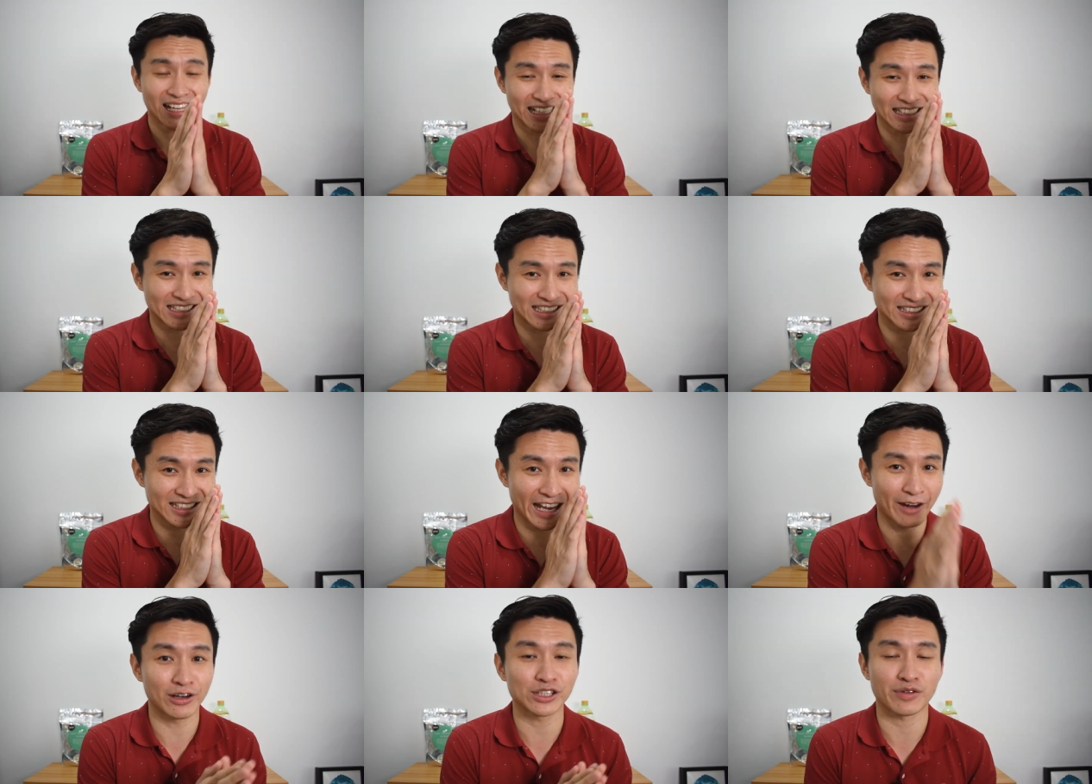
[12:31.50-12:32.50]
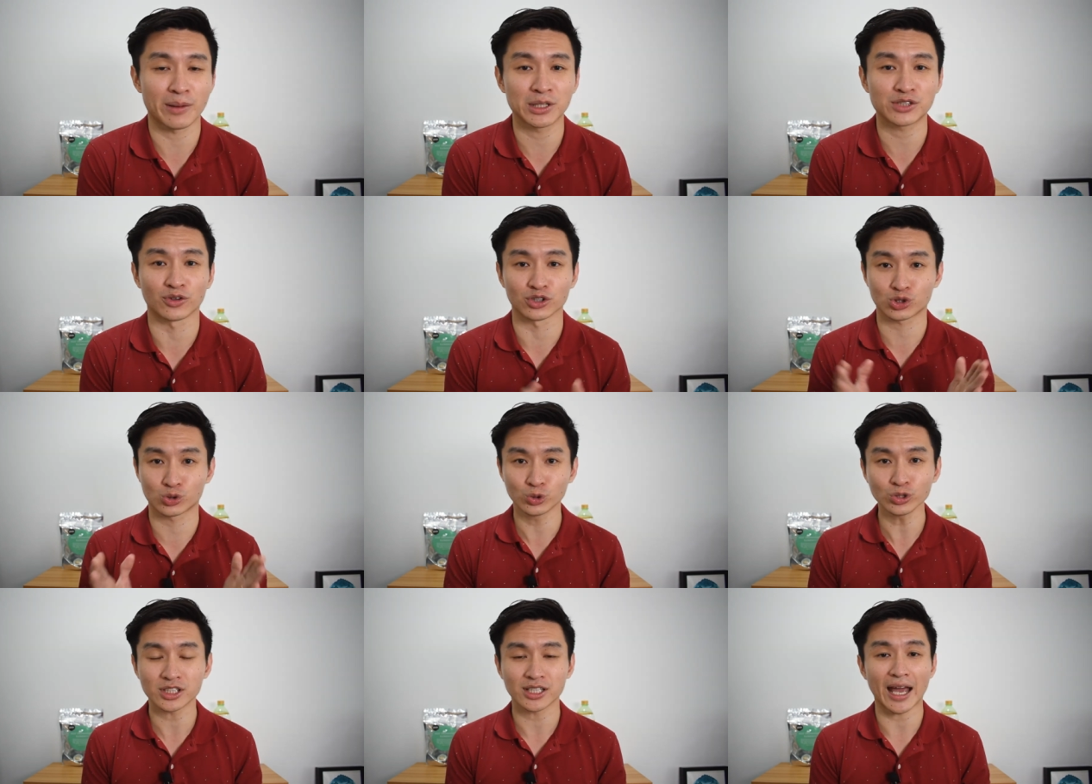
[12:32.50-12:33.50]
is the area is famous for
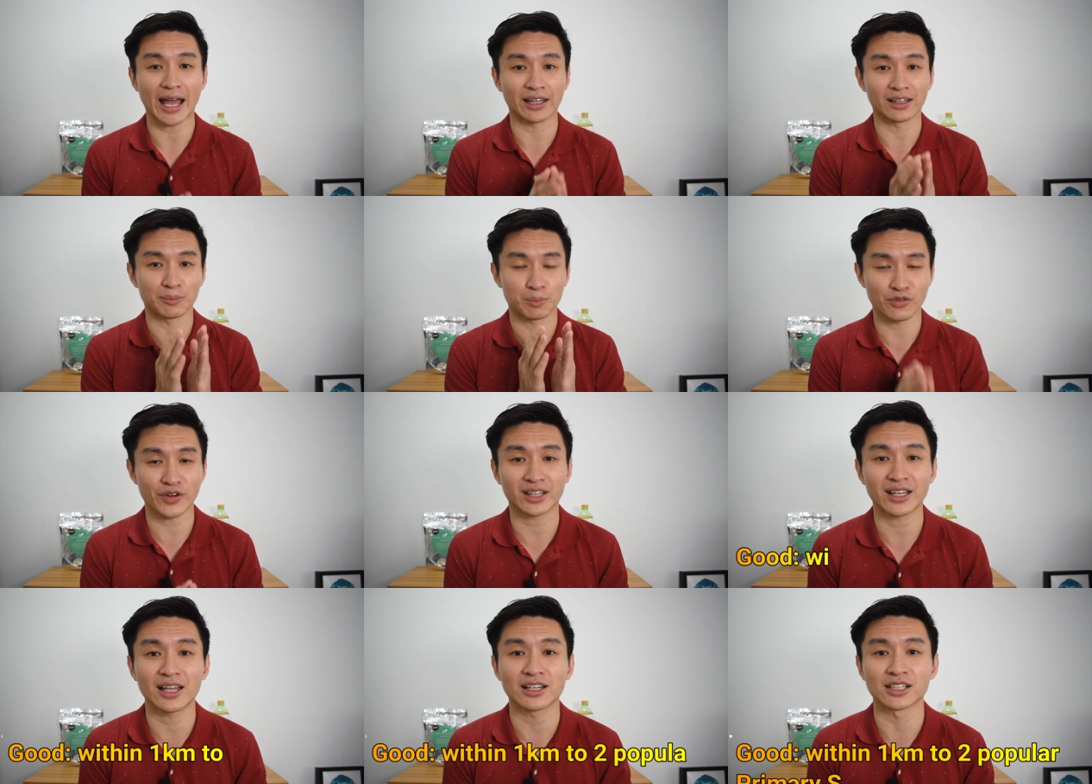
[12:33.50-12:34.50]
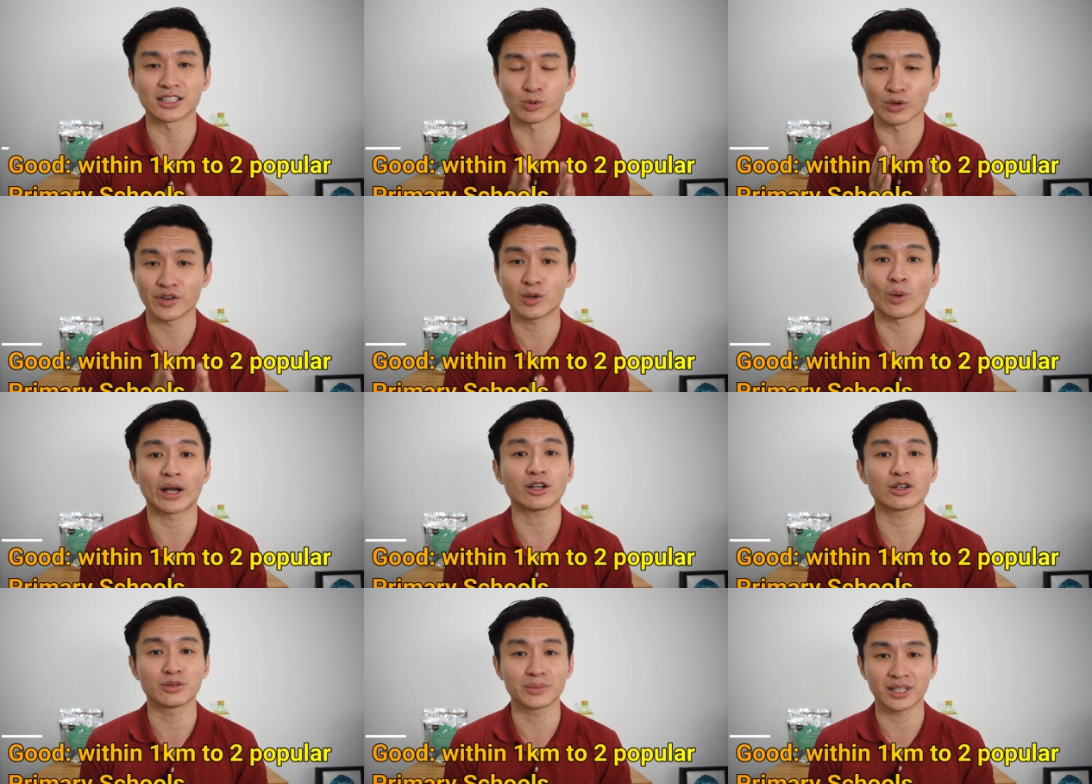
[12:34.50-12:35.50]
schools, and Perfect 10 is within 1
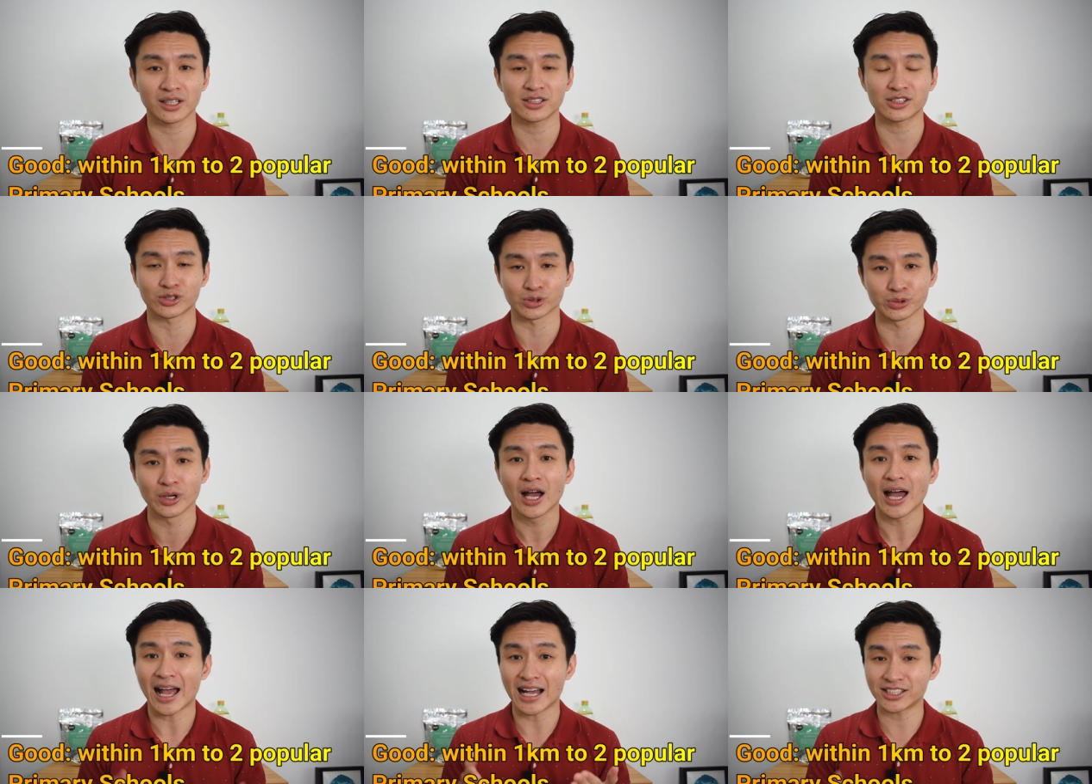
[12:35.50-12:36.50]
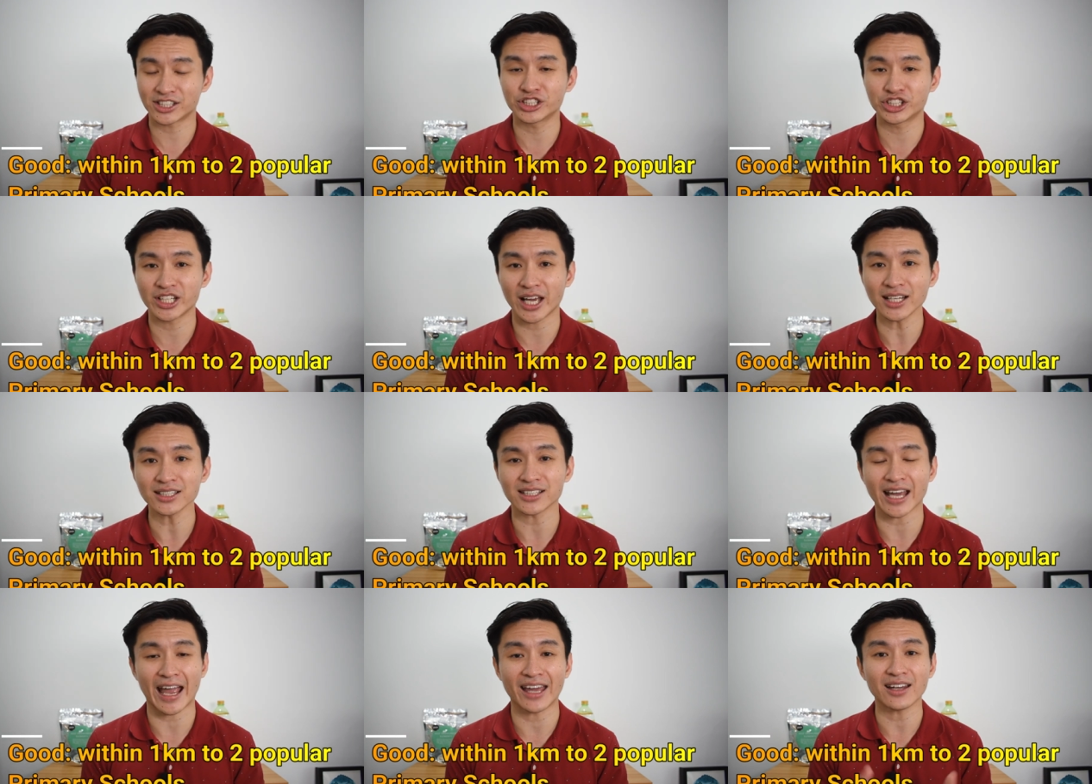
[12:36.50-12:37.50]
kilometer to
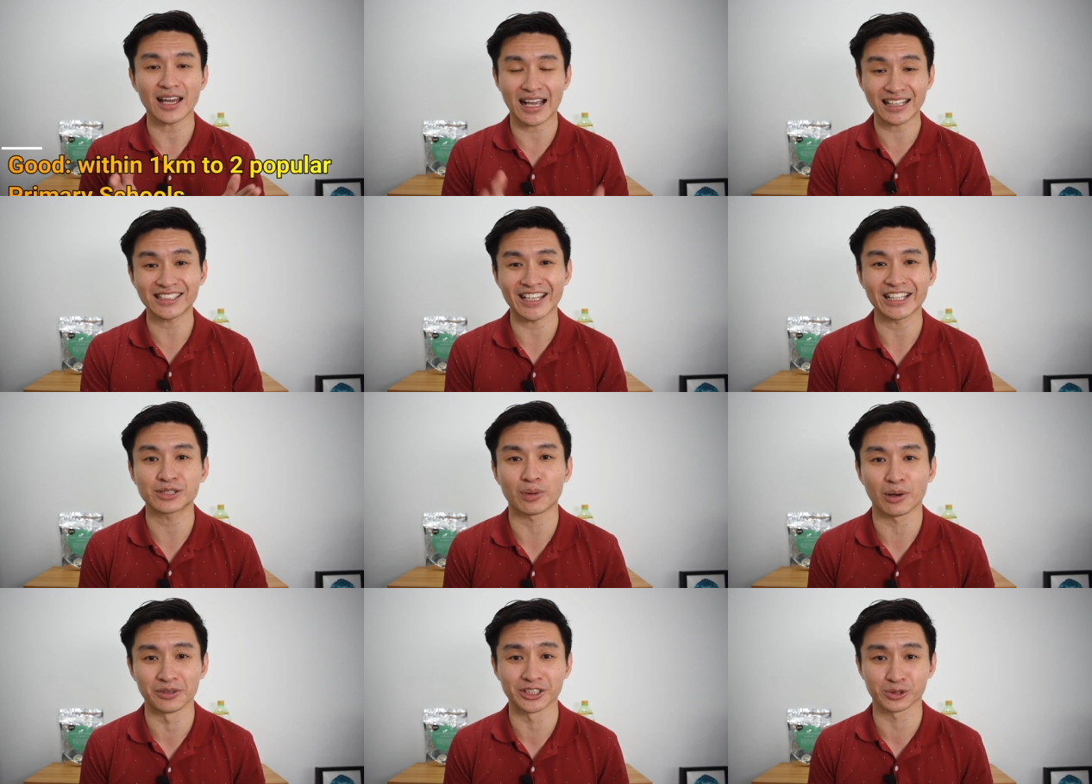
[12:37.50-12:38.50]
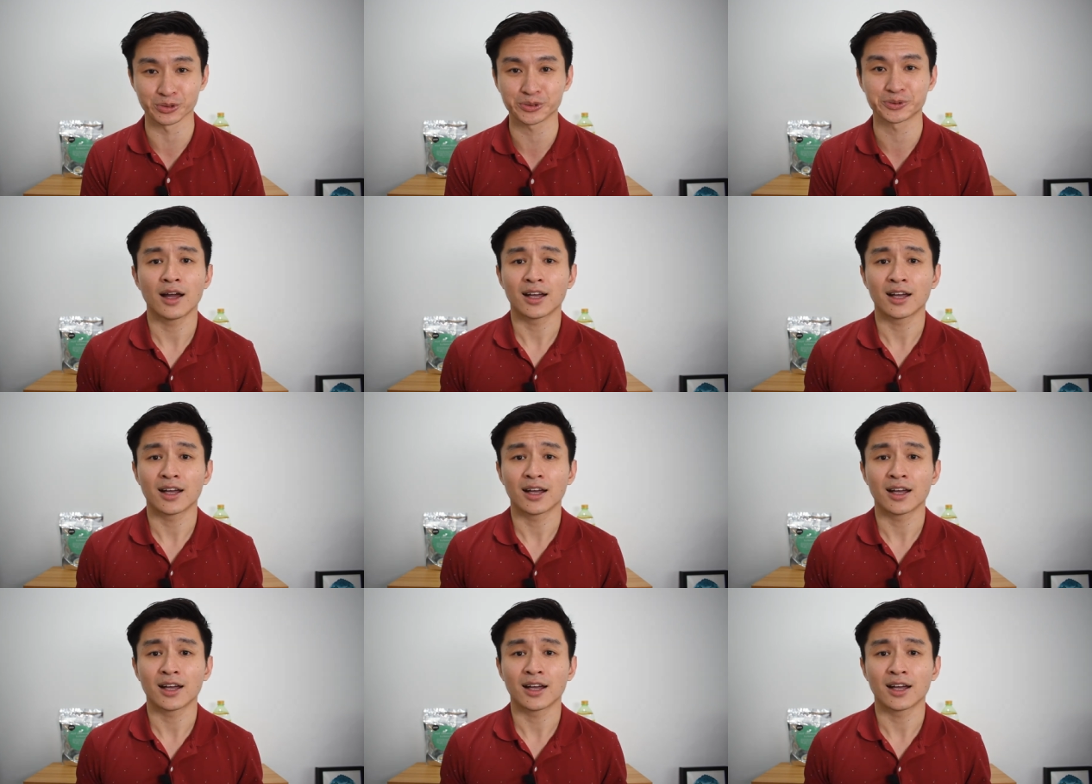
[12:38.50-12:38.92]
SCGS and ACS Primary School.